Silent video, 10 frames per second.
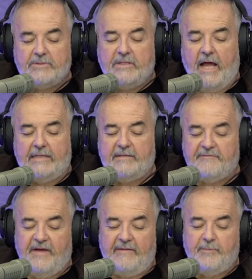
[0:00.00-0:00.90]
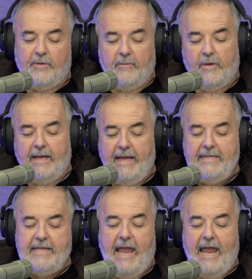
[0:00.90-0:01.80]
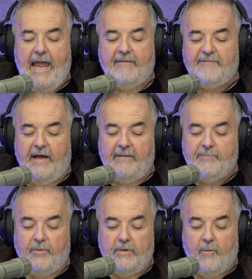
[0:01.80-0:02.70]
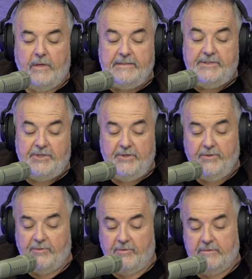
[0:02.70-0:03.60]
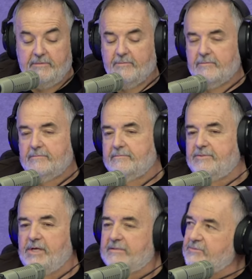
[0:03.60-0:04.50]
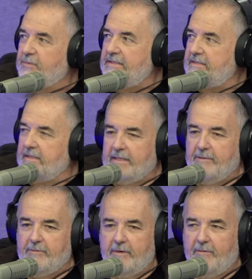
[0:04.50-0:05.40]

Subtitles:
clocked at 5.18 and 5.12. Just recently.